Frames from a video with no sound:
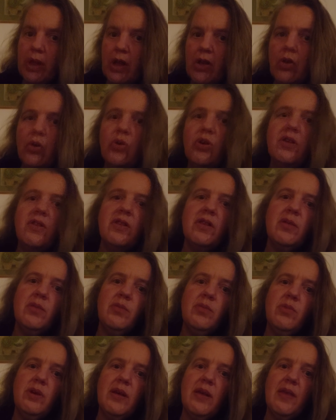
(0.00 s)

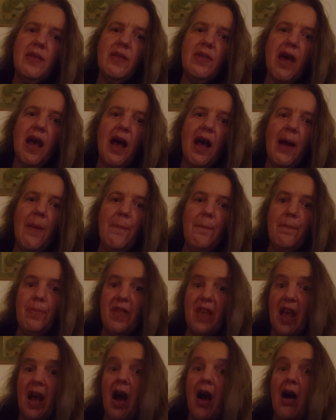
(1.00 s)
with
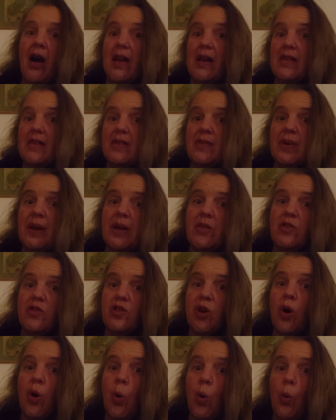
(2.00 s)
the eyes of our
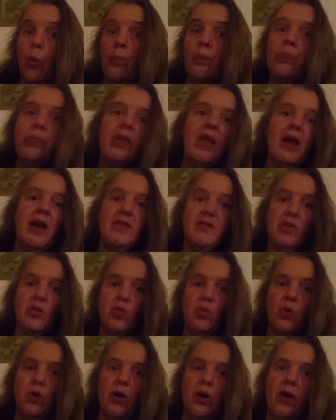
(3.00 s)
soul, as it
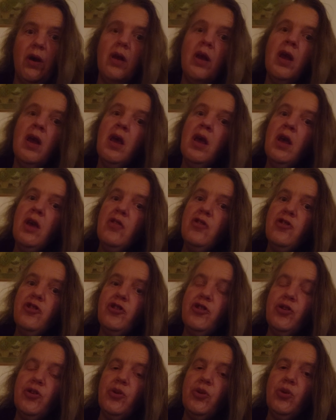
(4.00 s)
were,
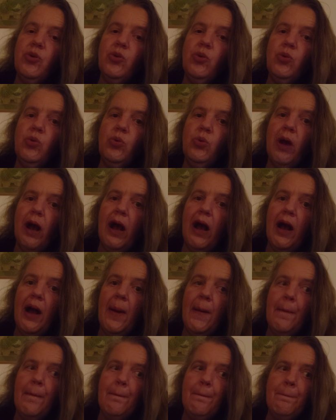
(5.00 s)
to
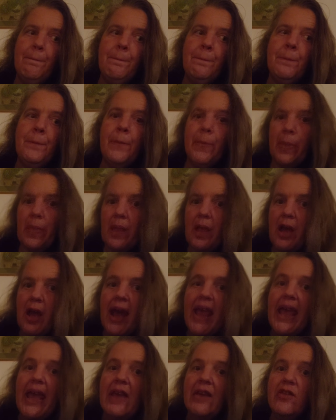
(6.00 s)

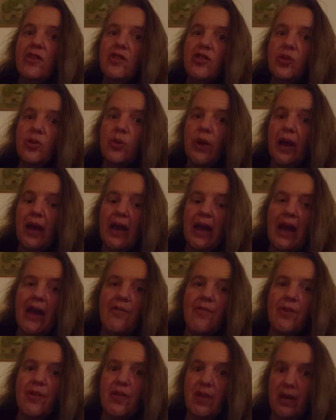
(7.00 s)
integrate
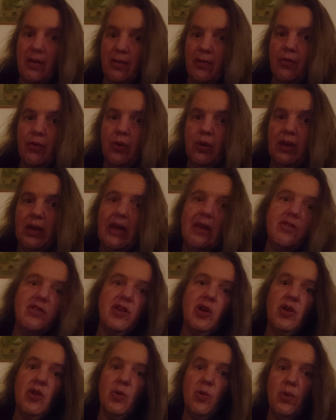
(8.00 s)
everything fully,
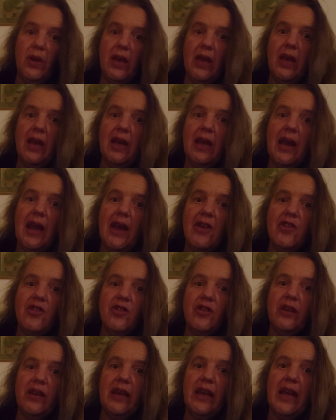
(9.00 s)
so that we can
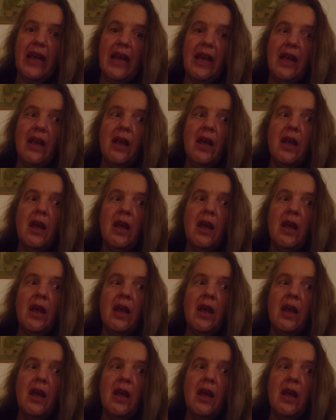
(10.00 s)
actually